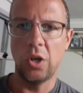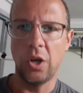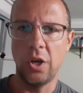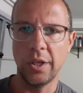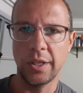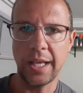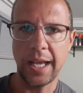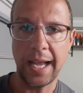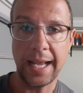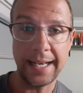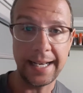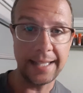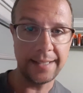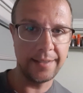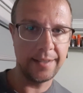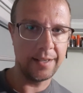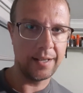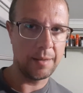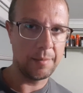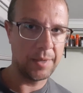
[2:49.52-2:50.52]
Okay, and that
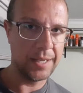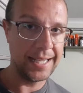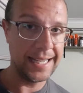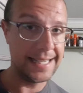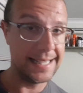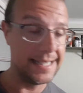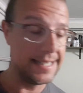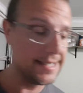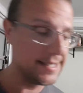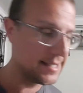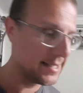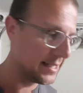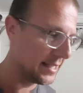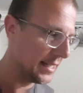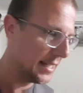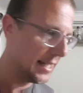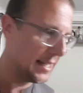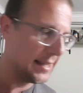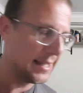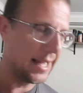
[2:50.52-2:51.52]
dilemma is
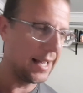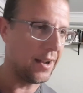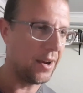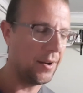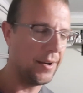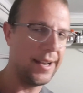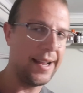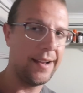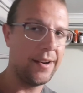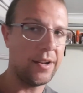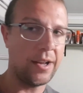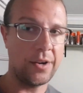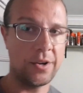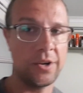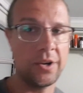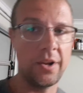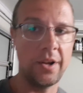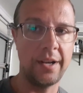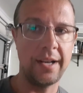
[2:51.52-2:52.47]
that I don't know.